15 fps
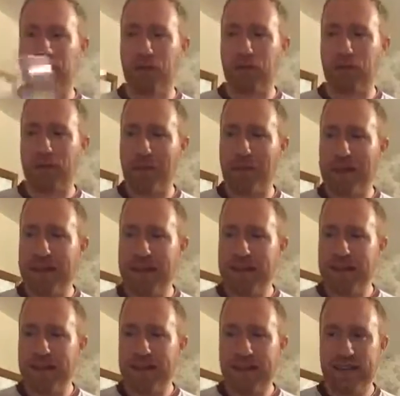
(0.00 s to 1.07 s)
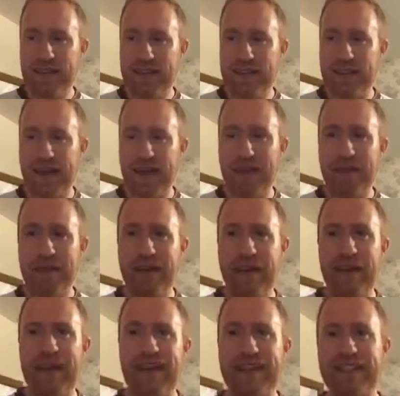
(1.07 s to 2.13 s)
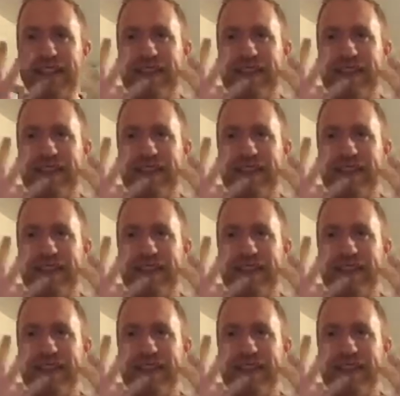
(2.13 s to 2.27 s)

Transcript: But for me, this time, it's